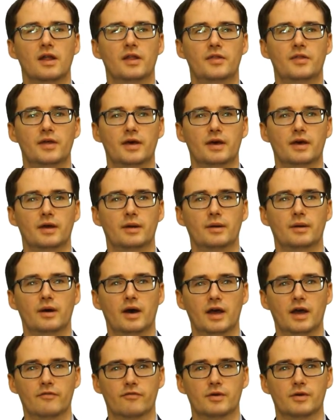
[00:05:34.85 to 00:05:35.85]
their
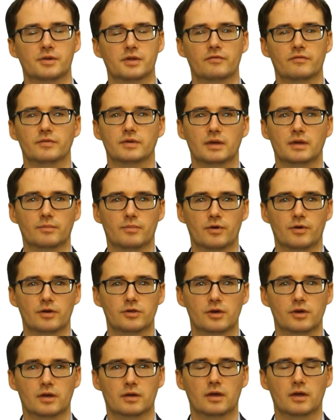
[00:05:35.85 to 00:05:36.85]
IFRS 17
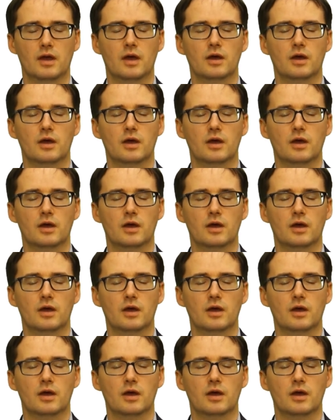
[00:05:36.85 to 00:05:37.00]
project.